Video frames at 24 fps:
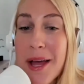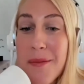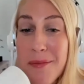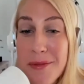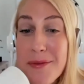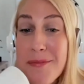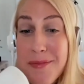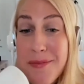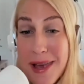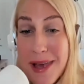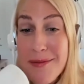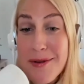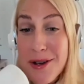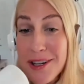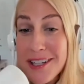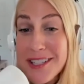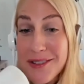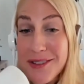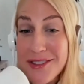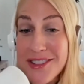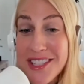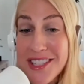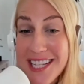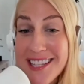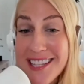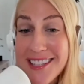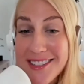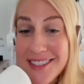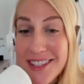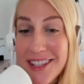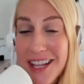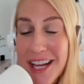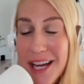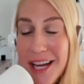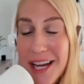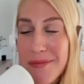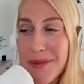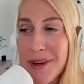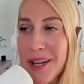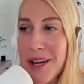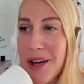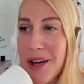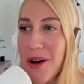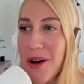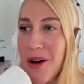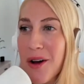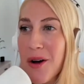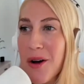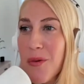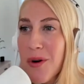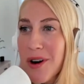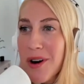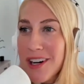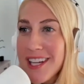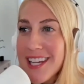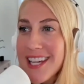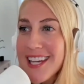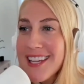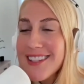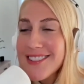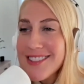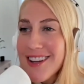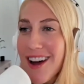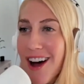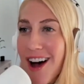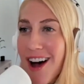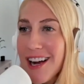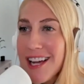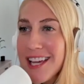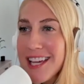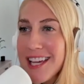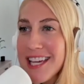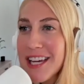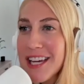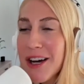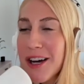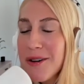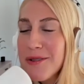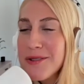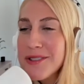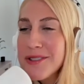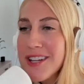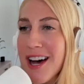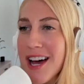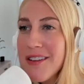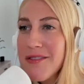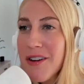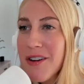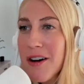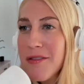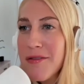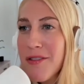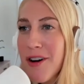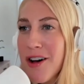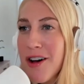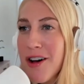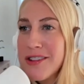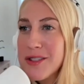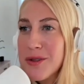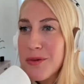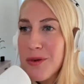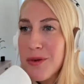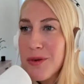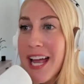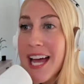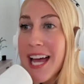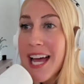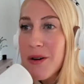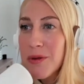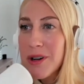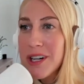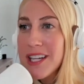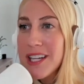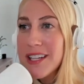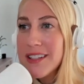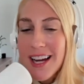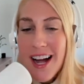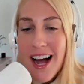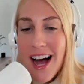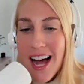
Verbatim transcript: Maybe you guys have seen this clip, where he's talking, he goes kind of off on this rant where he's,